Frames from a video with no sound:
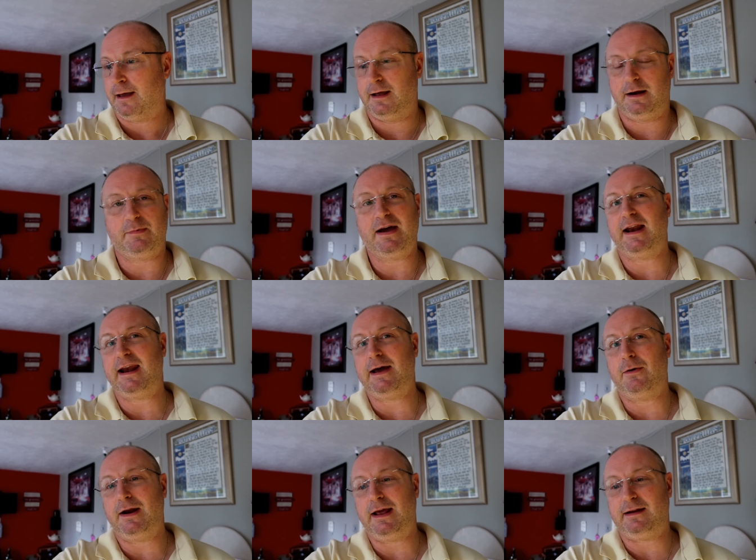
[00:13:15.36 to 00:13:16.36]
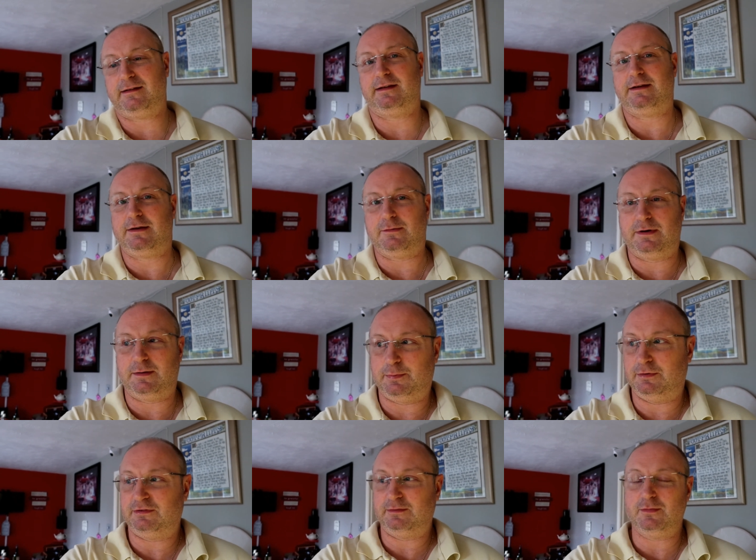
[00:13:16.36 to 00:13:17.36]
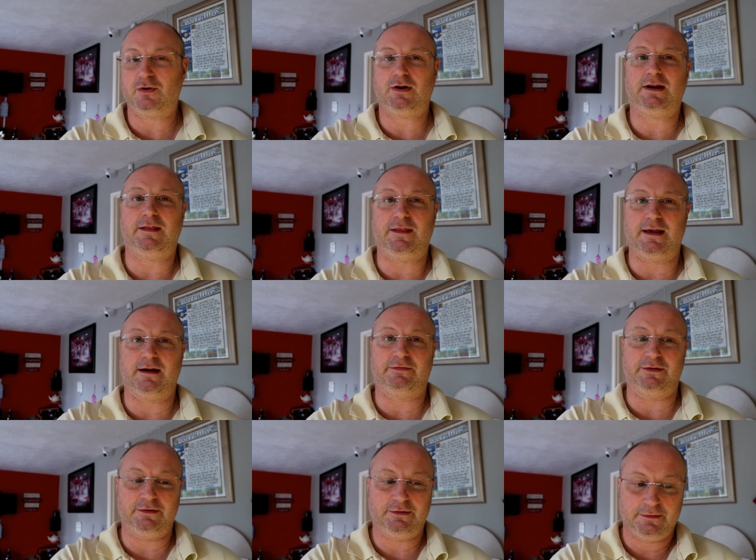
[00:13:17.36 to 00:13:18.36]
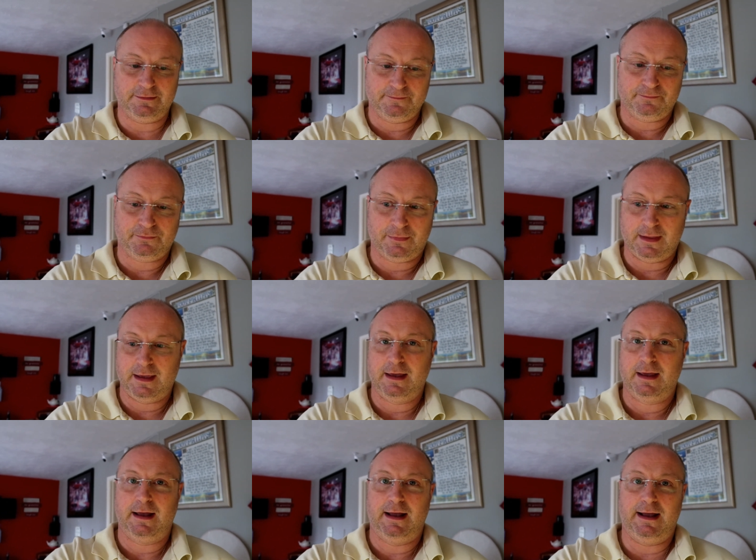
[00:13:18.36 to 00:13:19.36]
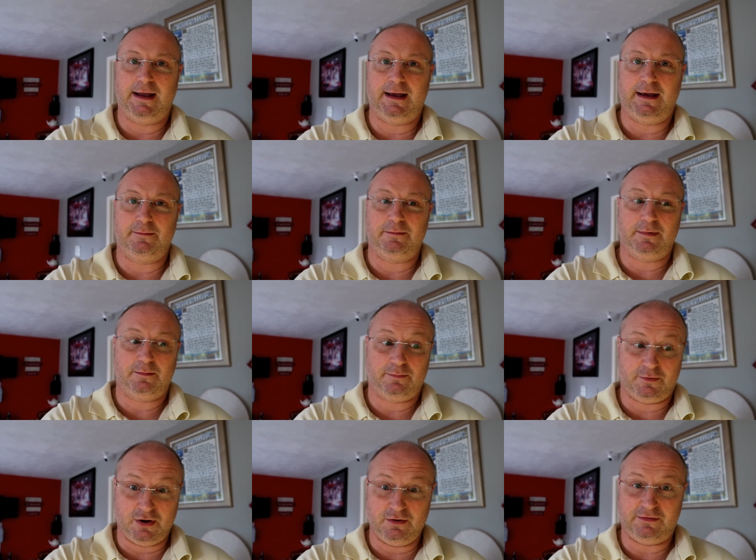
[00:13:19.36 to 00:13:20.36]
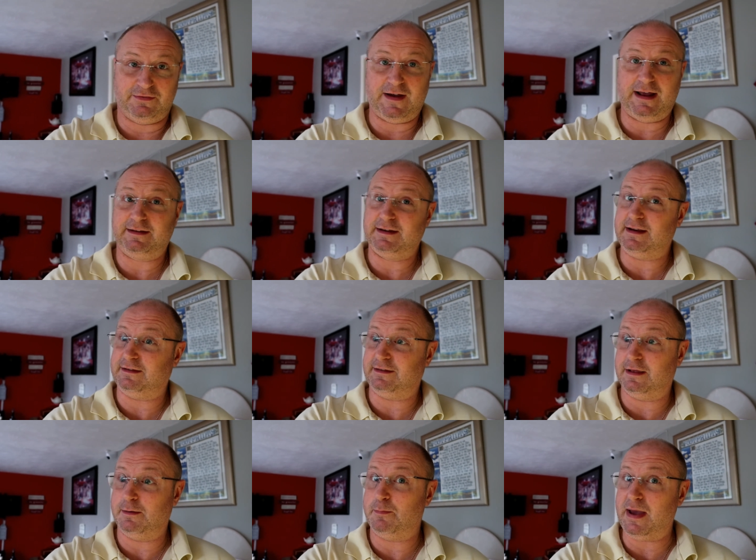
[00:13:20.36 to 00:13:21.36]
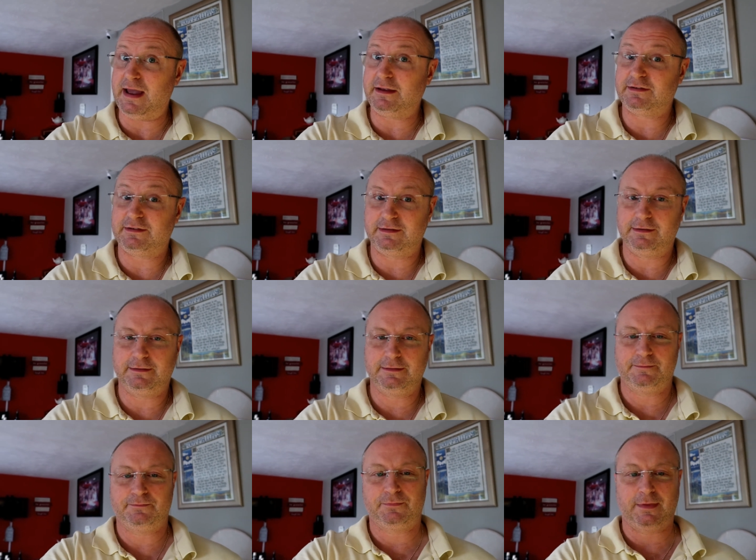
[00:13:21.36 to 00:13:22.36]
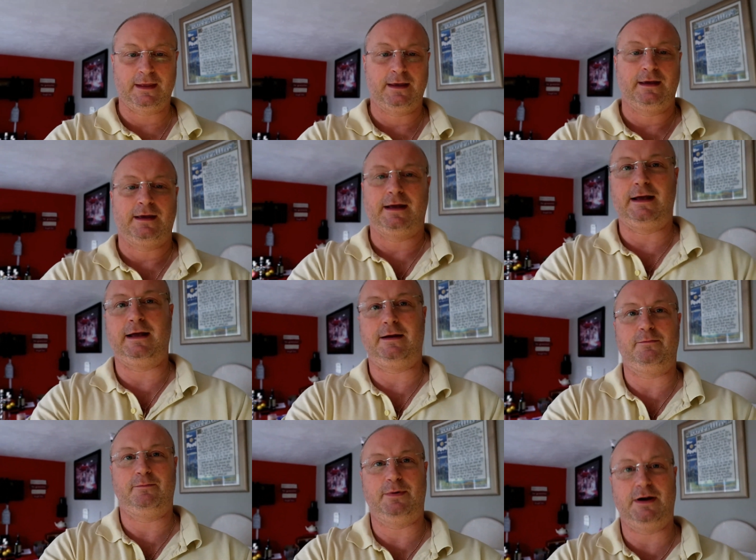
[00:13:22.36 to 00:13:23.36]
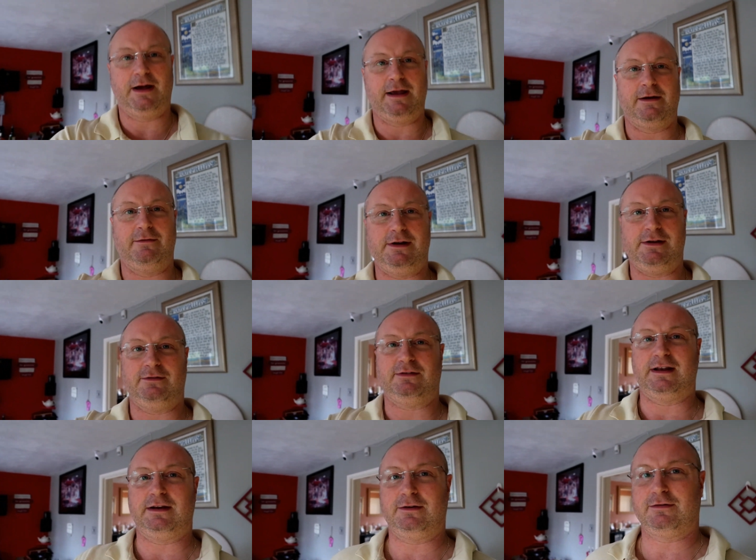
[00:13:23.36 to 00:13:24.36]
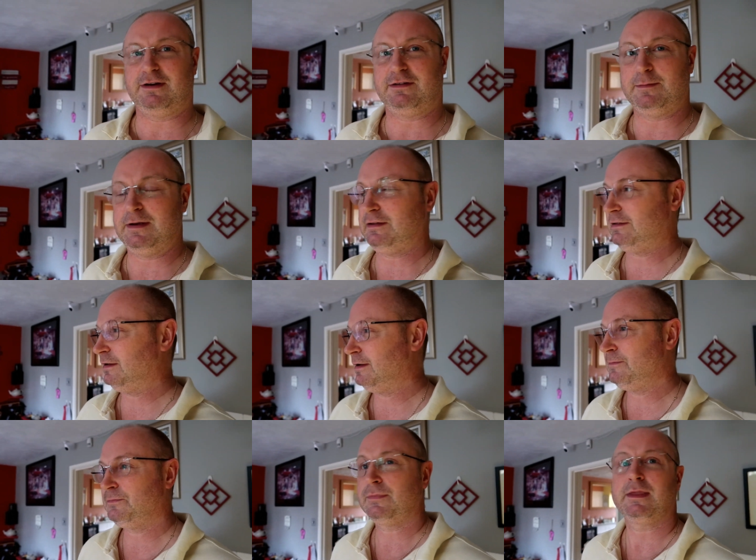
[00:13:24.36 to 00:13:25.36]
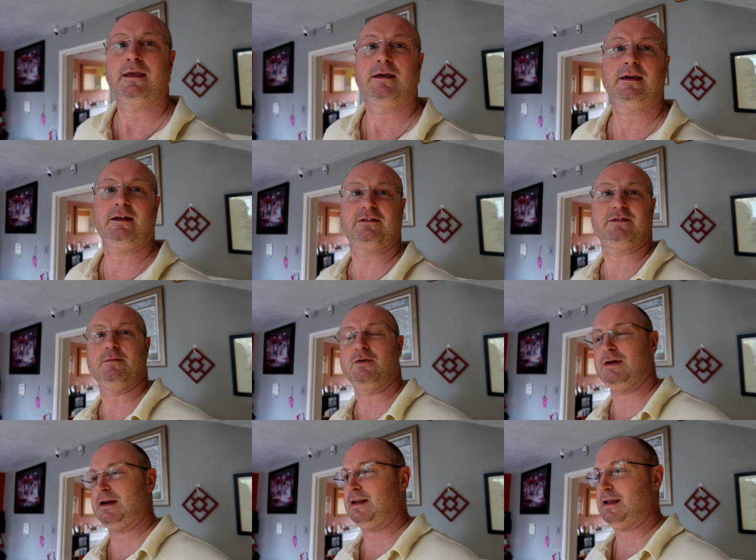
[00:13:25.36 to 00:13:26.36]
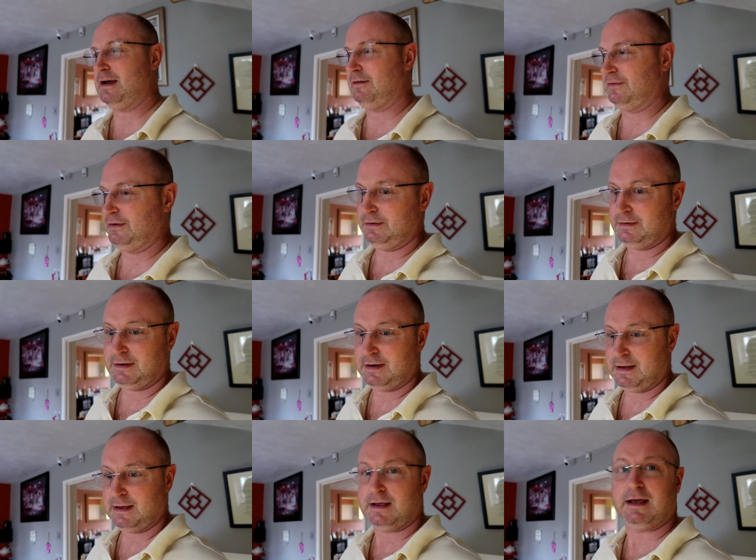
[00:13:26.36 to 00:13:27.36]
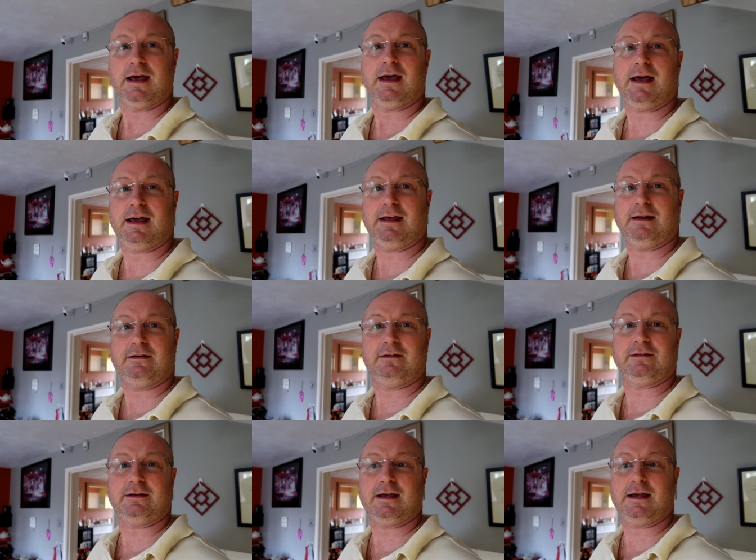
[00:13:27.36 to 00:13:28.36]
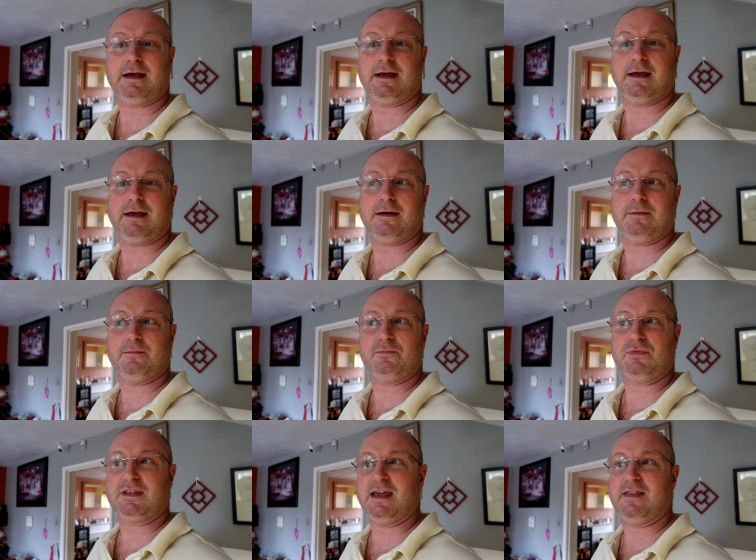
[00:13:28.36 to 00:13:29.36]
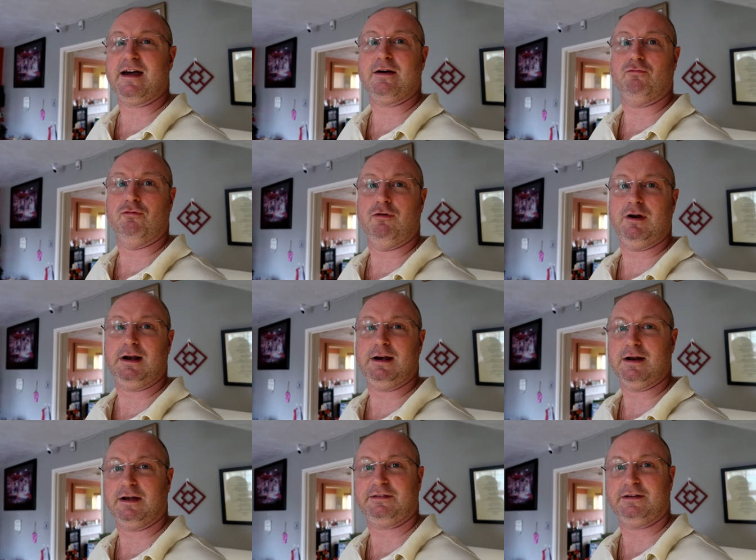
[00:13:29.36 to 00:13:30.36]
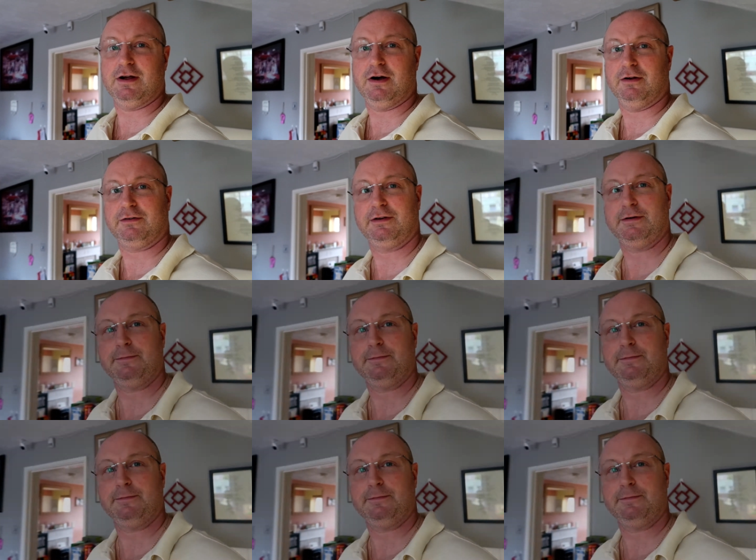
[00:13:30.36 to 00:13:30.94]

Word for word: and about an hour later you want to put some oil in the oven um, goose fat is the best um, but I only use that at Christmas. Get some oil in the oven and um, get that really nice and hot.